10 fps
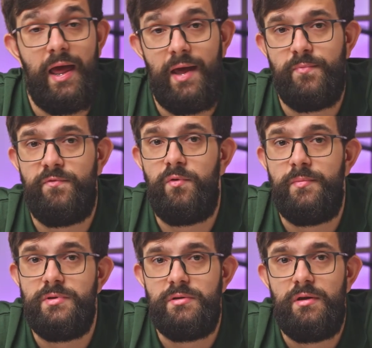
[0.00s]
and
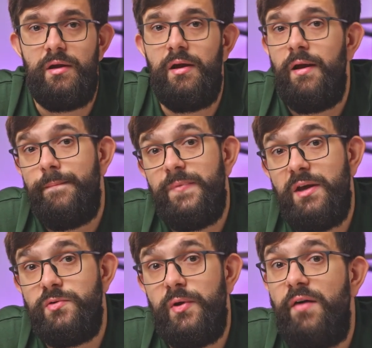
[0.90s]
performance.
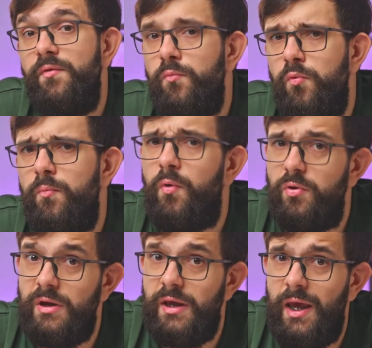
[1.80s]
Next, we have a more
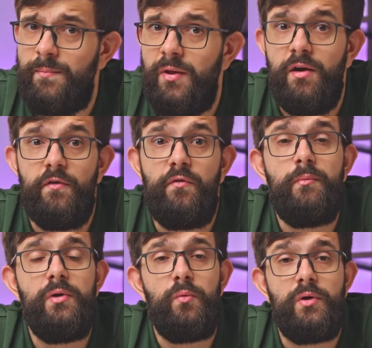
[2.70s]
modern game,
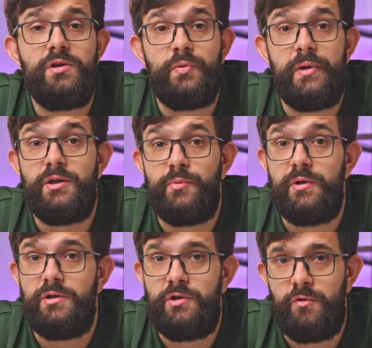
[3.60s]
Formula one twenty
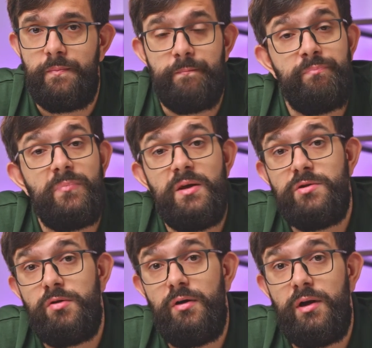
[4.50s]
twenty-two.
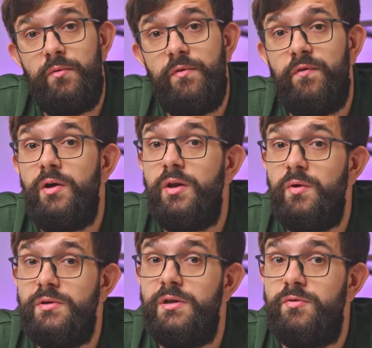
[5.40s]
Historically, we've only
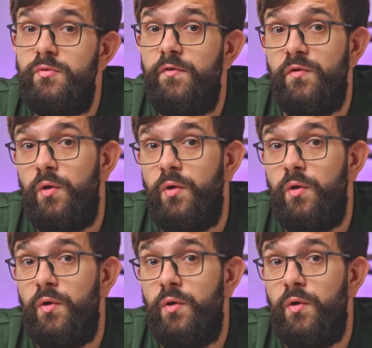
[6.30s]
used this to review